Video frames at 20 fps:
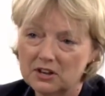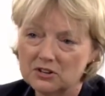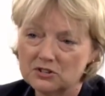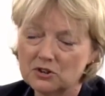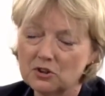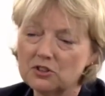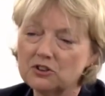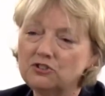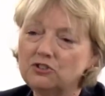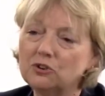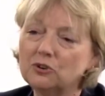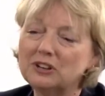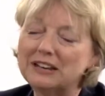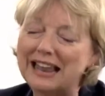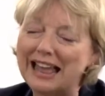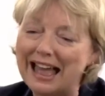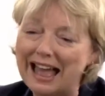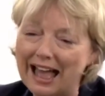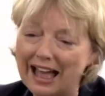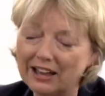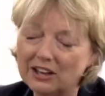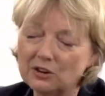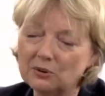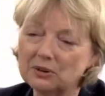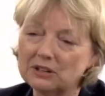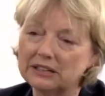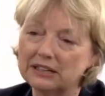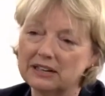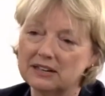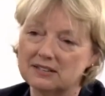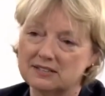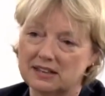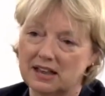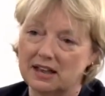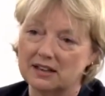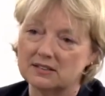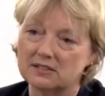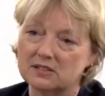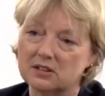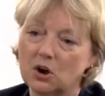so that you can accurately
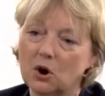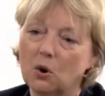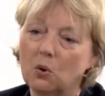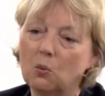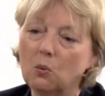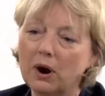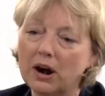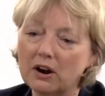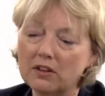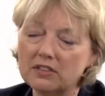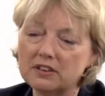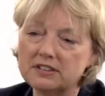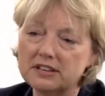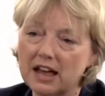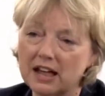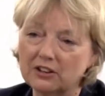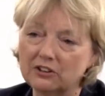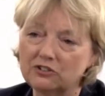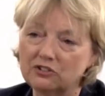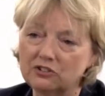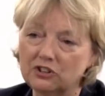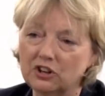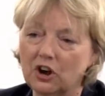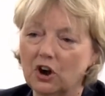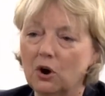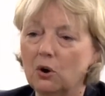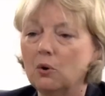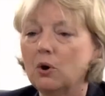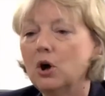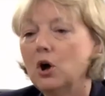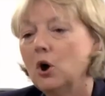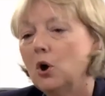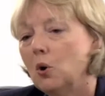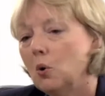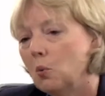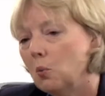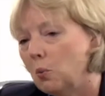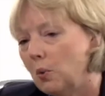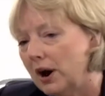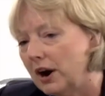assess where the talent should go,
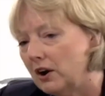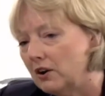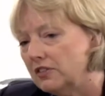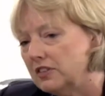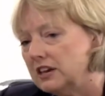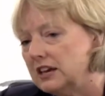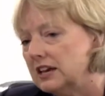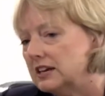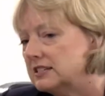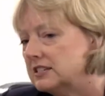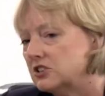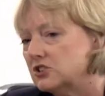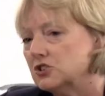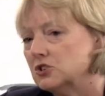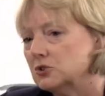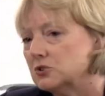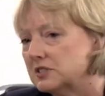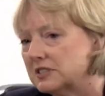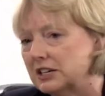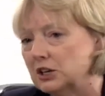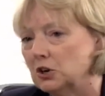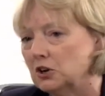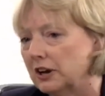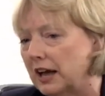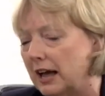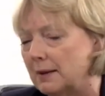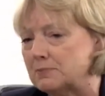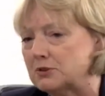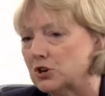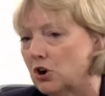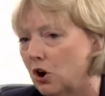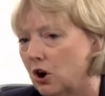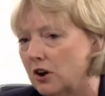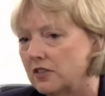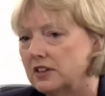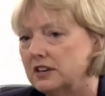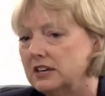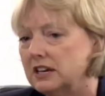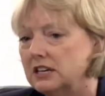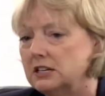where the additional skill gaps are
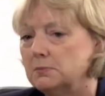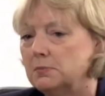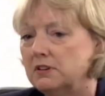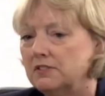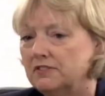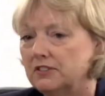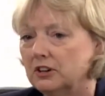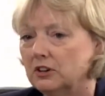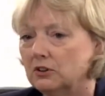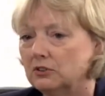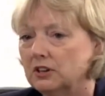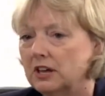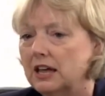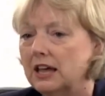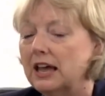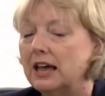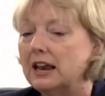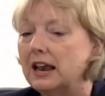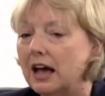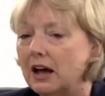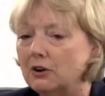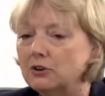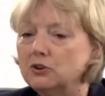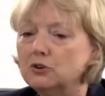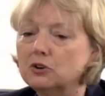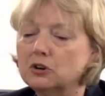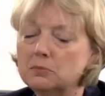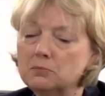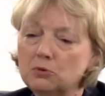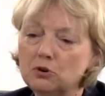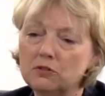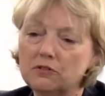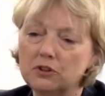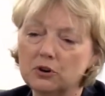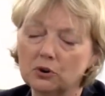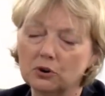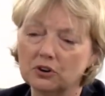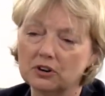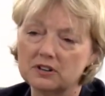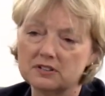that need to be filled, and how you can move
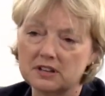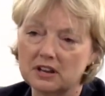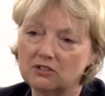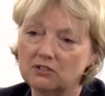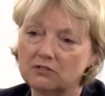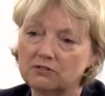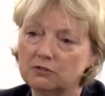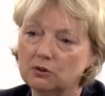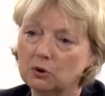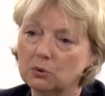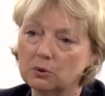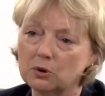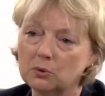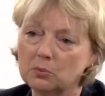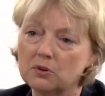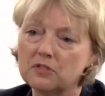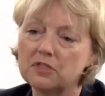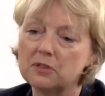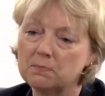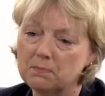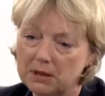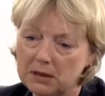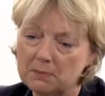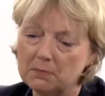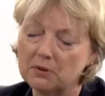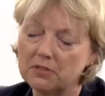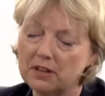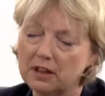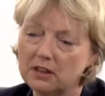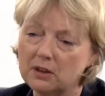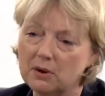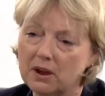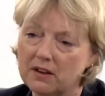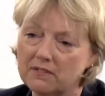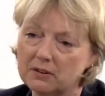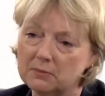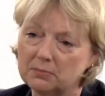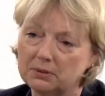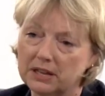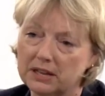the organization forward with the people that you
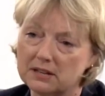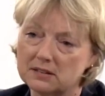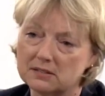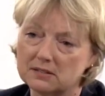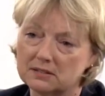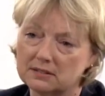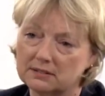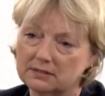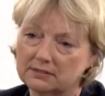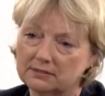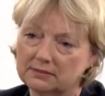have in place?